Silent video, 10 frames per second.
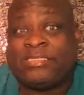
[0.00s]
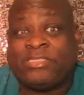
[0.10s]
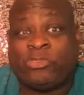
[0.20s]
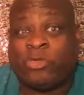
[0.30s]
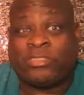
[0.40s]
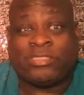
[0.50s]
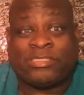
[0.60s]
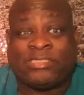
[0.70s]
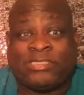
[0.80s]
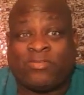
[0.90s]
Trish as
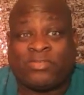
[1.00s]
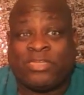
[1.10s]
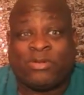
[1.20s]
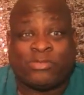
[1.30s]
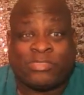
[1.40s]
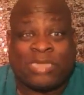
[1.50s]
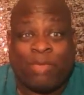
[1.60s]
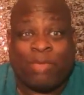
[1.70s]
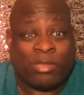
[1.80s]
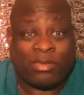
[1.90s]
a self-centered
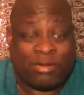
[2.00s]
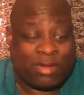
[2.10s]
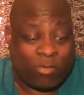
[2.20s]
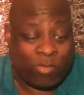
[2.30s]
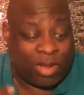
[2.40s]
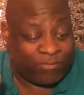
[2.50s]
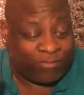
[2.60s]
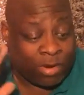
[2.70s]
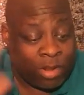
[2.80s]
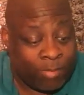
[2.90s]
slut, but you know,
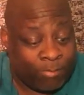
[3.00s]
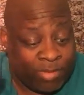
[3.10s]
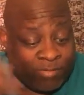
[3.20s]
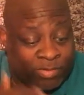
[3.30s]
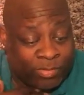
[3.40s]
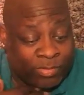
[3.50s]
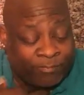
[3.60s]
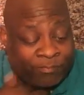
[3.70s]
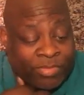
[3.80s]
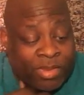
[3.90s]
whatever. Moving on.
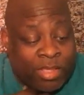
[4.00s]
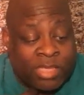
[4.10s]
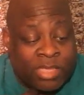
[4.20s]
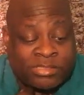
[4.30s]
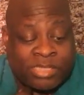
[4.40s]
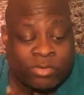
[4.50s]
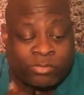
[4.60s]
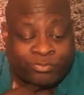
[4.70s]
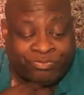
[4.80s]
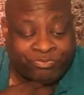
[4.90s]

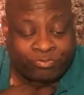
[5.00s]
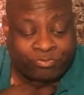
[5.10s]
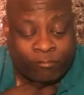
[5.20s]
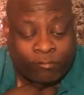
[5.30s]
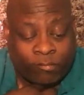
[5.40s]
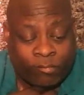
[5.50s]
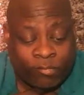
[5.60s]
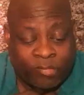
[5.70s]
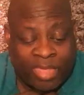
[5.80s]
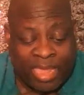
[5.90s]
So,
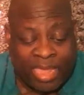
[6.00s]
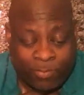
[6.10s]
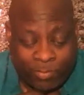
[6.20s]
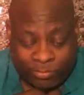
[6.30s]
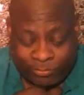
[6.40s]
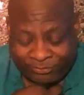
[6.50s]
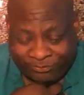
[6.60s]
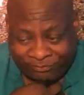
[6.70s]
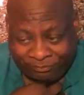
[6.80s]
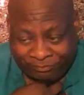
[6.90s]
April
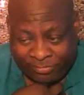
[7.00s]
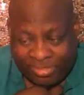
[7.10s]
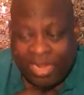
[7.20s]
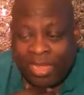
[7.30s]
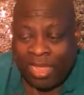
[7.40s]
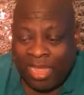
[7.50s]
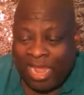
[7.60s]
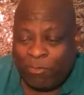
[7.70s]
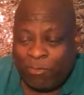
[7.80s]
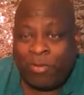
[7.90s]

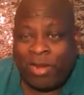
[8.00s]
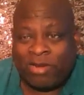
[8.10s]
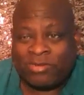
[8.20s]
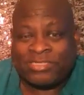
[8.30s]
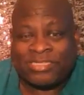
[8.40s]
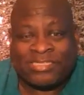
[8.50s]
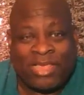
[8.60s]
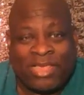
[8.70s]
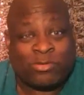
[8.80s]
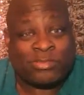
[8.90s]
Paris and
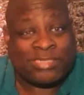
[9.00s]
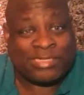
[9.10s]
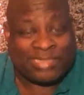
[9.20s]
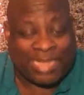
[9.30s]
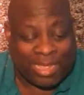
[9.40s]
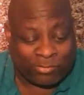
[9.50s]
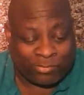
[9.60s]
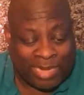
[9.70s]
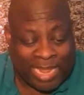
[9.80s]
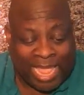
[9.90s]
Zale sit
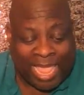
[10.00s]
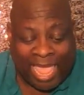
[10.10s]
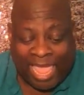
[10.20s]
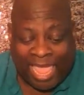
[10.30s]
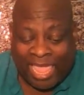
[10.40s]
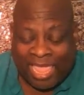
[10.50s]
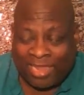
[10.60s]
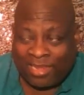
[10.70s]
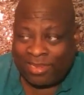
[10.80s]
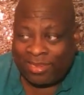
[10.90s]
down,
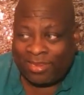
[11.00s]
and